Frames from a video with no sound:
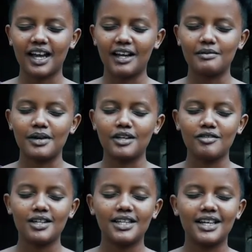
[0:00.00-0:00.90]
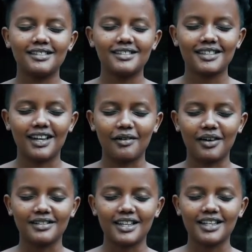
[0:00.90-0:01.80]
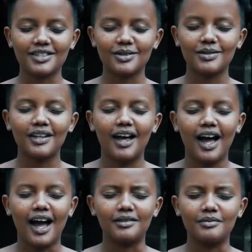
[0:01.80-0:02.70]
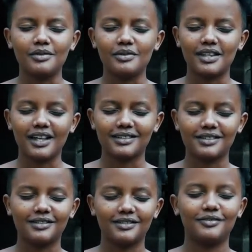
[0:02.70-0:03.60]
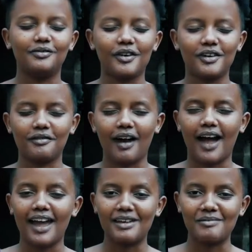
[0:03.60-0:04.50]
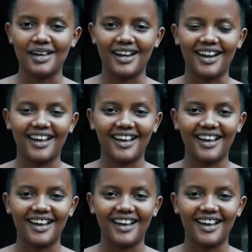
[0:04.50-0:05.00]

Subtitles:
And may you lead us in our Sunday school and be with us forever. Amen.